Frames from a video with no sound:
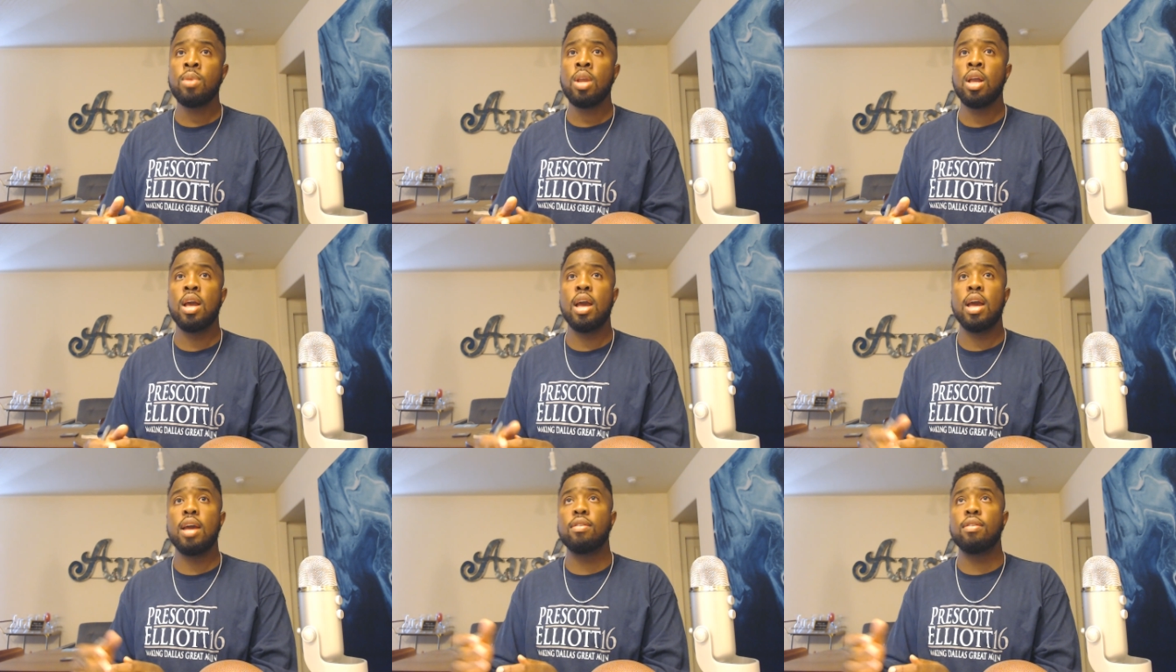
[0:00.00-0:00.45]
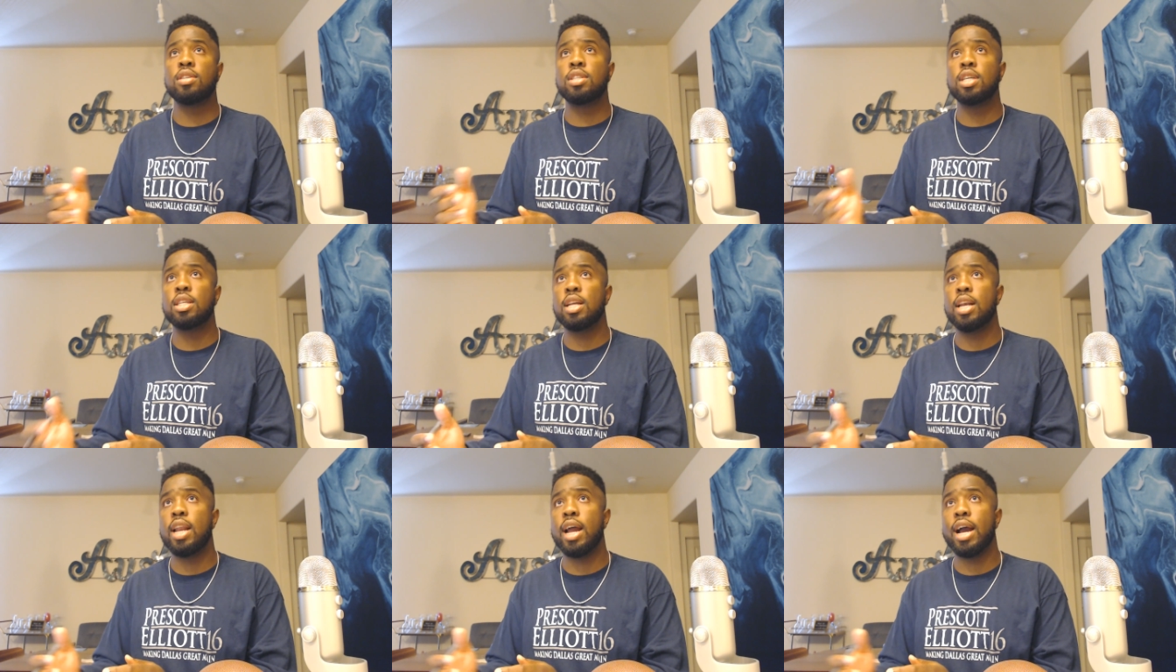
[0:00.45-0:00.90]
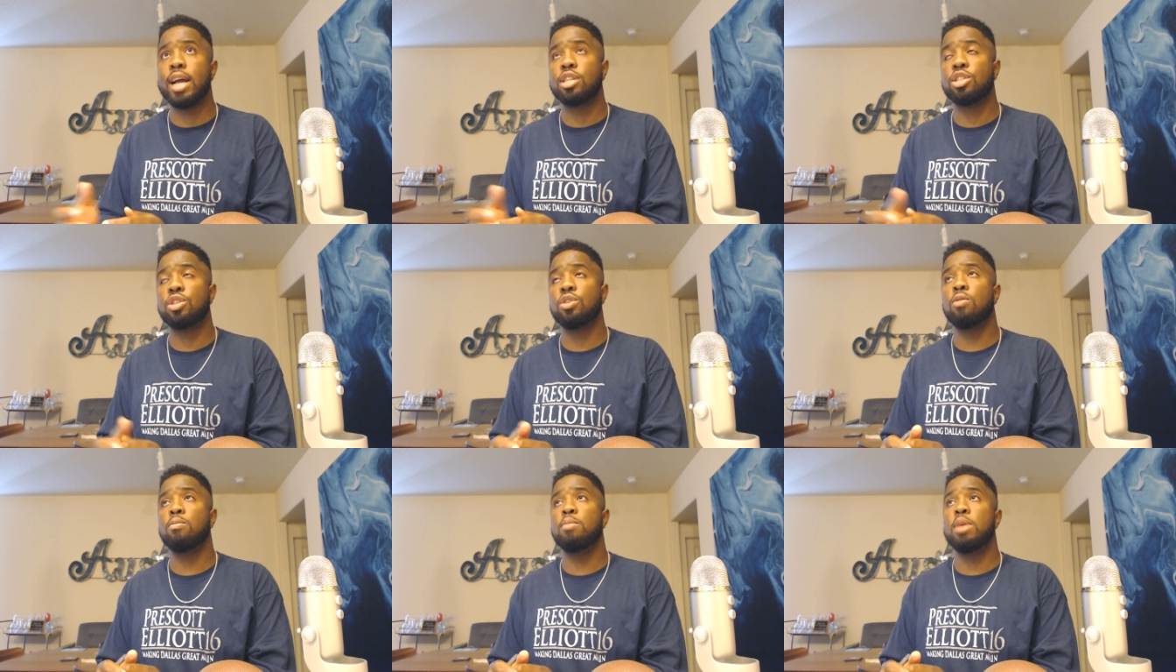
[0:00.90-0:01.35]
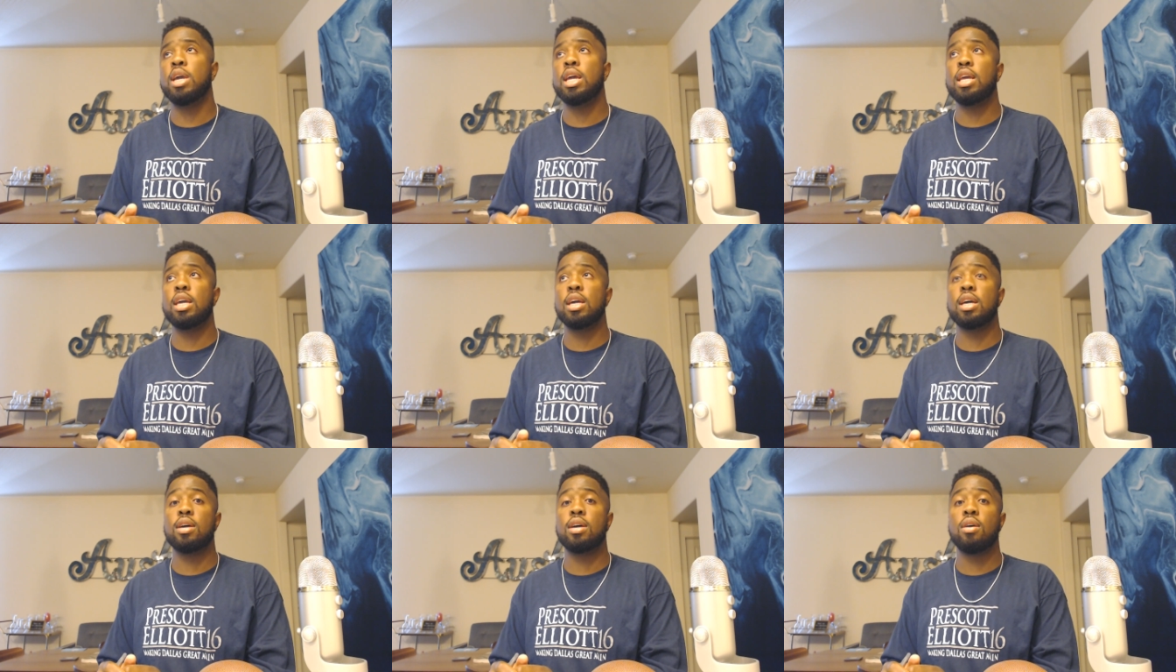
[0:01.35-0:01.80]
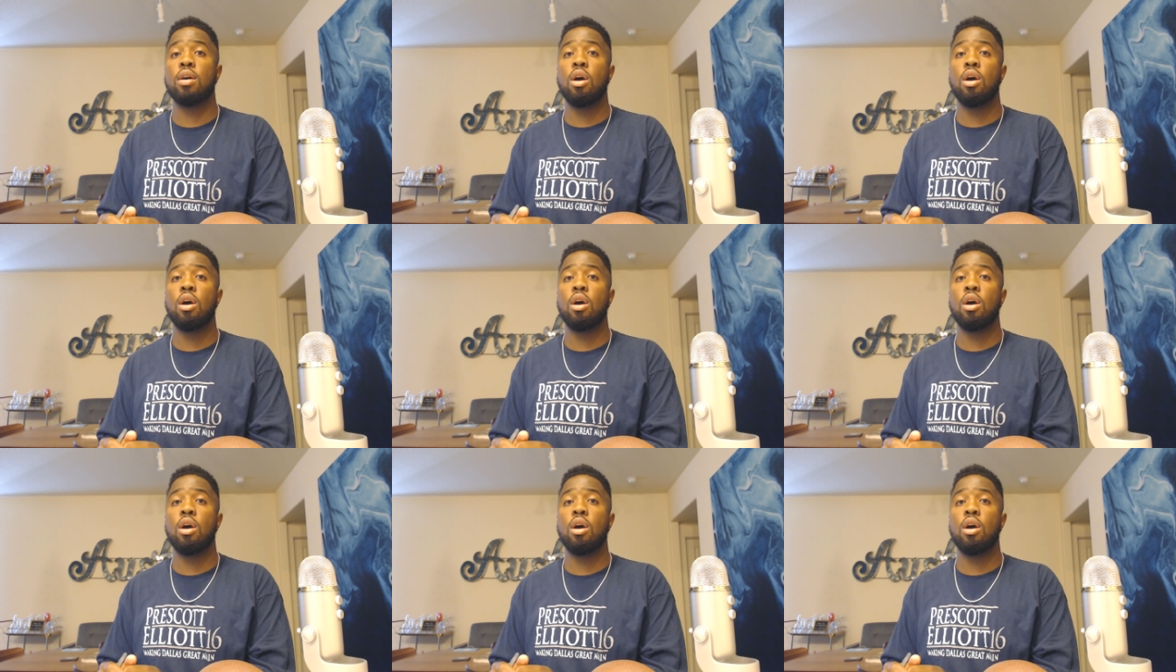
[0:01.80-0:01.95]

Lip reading: And to the national media,